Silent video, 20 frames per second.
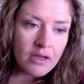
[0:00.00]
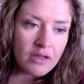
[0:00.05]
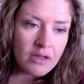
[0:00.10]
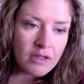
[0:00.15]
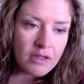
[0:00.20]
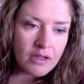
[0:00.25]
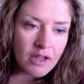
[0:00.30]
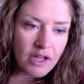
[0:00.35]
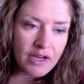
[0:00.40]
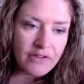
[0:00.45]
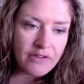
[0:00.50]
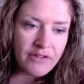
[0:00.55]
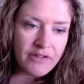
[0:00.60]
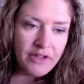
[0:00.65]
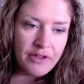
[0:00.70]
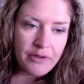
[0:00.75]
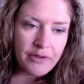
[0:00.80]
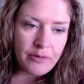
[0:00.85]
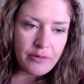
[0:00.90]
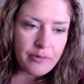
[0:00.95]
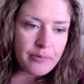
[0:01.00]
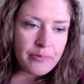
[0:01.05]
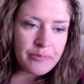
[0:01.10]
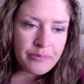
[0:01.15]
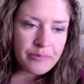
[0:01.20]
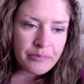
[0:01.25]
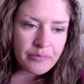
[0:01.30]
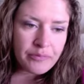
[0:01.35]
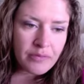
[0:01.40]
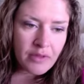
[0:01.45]
A lot of you
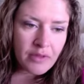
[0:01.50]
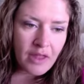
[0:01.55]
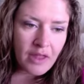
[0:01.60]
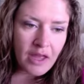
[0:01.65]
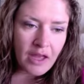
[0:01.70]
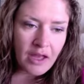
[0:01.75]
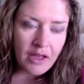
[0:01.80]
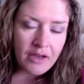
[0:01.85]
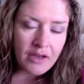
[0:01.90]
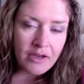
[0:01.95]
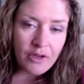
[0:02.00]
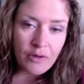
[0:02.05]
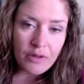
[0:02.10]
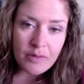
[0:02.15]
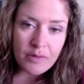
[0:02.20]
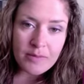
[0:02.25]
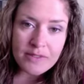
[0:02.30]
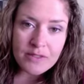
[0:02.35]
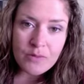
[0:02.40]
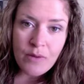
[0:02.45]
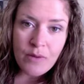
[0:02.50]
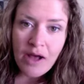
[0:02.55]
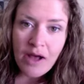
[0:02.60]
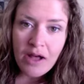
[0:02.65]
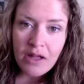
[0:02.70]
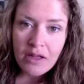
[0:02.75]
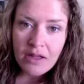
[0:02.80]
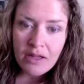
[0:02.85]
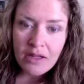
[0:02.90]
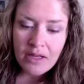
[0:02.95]
know them as
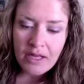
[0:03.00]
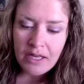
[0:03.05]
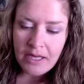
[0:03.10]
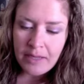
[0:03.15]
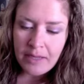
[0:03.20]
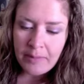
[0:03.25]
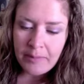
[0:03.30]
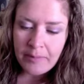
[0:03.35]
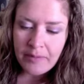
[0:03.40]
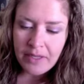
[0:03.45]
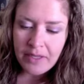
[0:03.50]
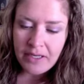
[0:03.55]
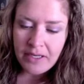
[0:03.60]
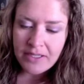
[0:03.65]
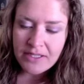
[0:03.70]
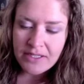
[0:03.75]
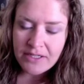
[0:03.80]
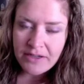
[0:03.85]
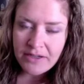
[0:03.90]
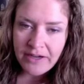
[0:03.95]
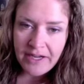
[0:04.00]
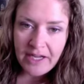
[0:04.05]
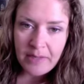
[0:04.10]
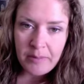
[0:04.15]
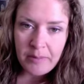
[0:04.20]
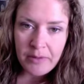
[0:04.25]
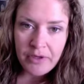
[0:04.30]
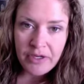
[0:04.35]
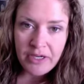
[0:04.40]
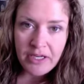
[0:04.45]
well, and it's a great
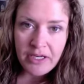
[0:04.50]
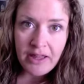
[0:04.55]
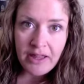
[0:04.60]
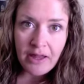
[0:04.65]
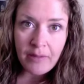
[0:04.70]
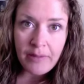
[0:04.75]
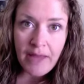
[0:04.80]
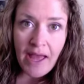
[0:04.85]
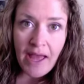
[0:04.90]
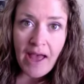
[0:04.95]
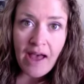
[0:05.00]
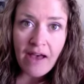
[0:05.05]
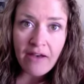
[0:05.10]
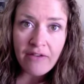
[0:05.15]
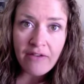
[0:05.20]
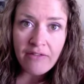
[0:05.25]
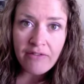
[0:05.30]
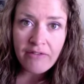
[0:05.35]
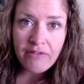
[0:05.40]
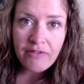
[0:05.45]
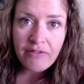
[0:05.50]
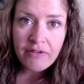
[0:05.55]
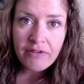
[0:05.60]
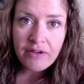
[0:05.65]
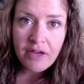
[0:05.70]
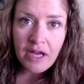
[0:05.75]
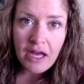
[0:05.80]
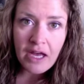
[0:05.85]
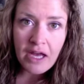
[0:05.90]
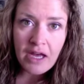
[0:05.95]
community that we
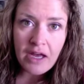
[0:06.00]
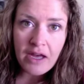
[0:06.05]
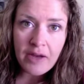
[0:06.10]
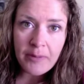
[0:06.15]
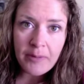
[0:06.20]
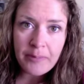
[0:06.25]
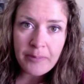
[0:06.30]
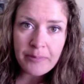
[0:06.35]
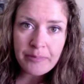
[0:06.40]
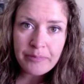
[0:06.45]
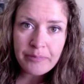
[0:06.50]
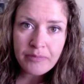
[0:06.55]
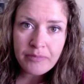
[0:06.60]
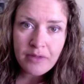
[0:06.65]
have.